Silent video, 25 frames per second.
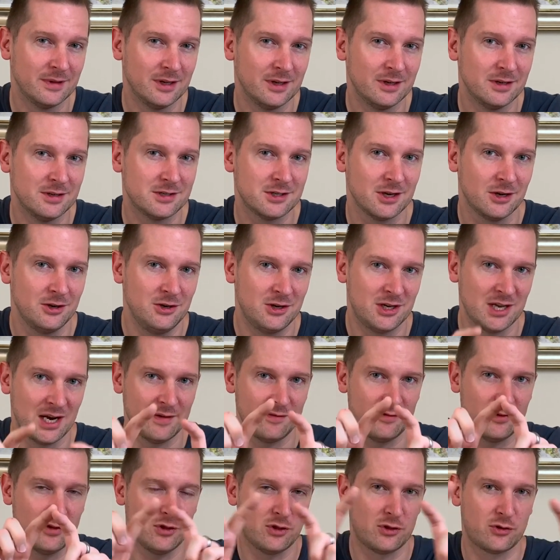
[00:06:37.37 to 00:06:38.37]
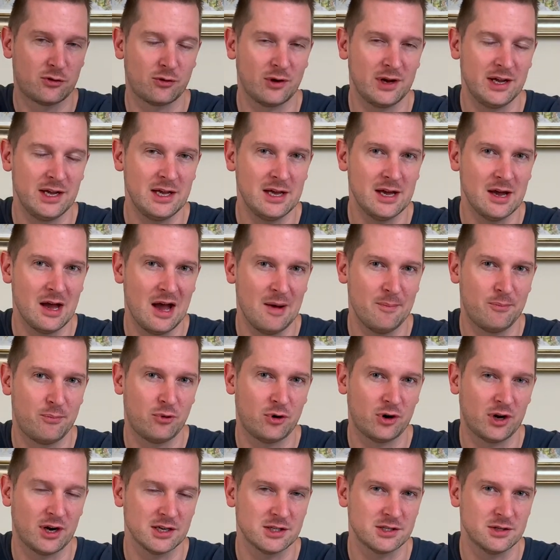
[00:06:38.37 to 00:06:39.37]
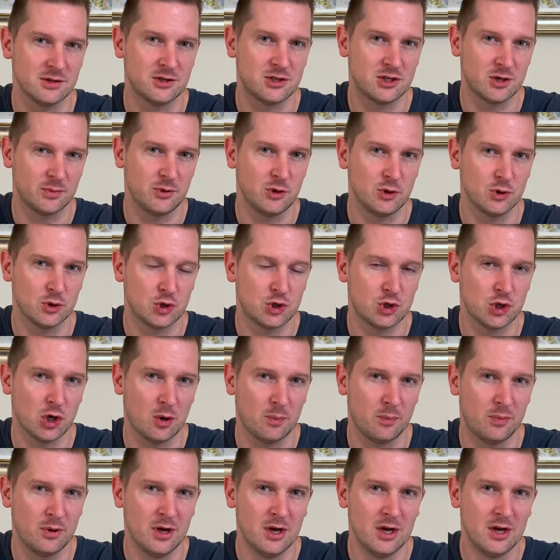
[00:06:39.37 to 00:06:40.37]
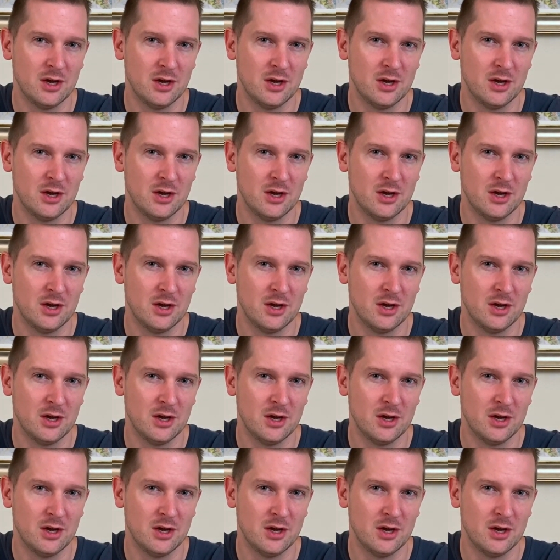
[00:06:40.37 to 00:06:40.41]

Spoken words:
So you can have 3 products at the top of your shop,